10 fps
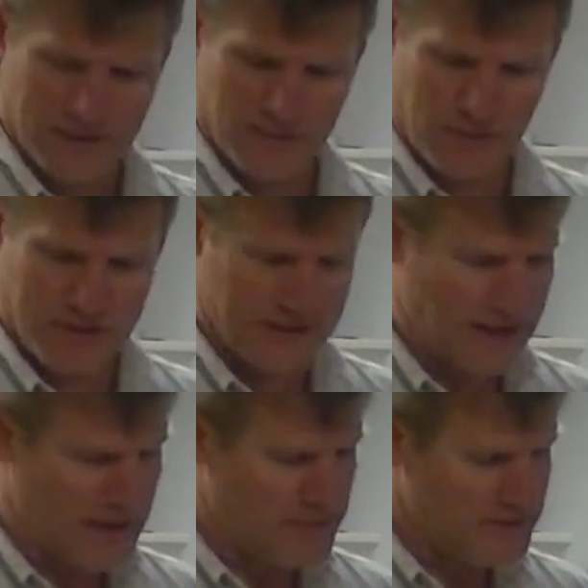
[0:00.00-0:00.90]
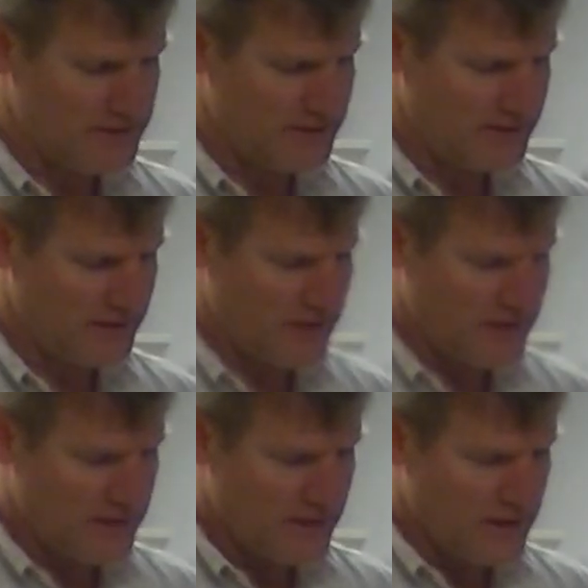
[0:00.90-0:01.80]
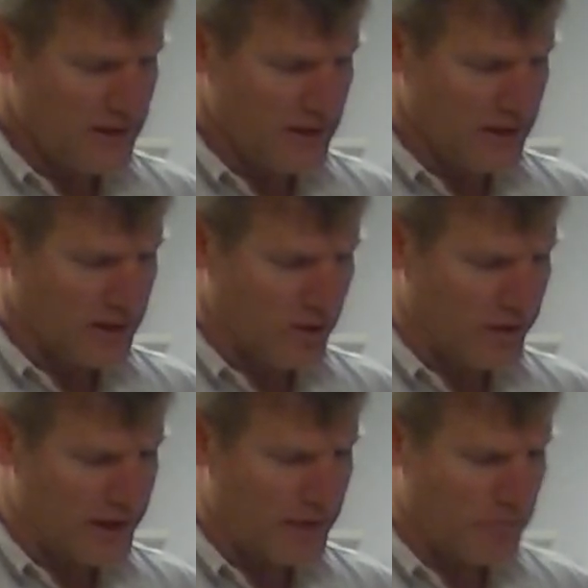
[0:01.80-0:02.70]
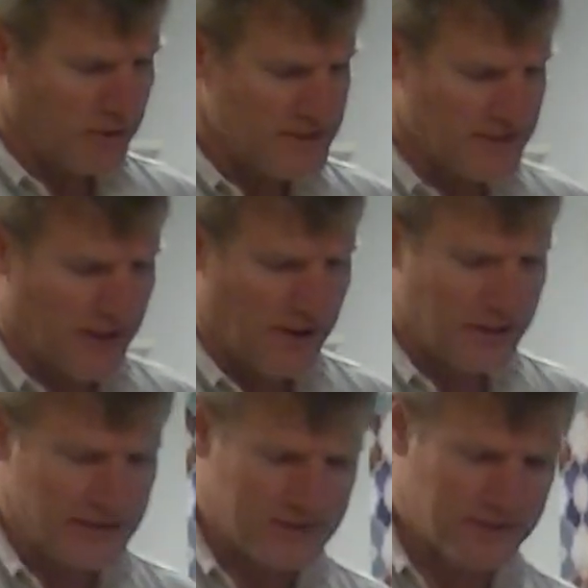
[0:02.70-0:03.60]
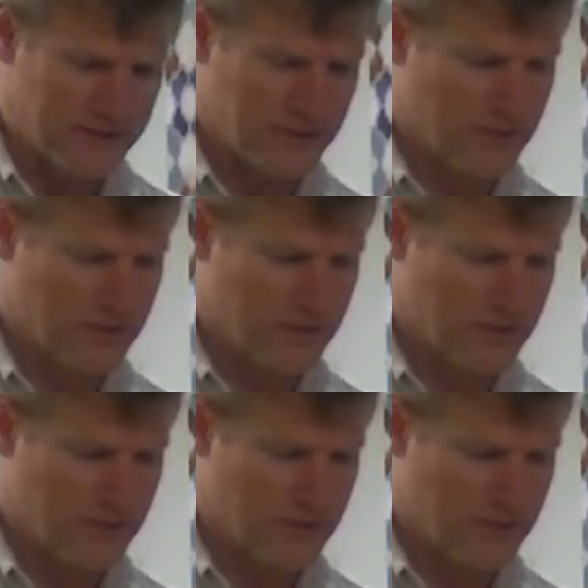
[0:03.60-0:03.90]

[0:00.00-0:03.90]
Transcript: Melissa Thomas. Growing up, Melissa always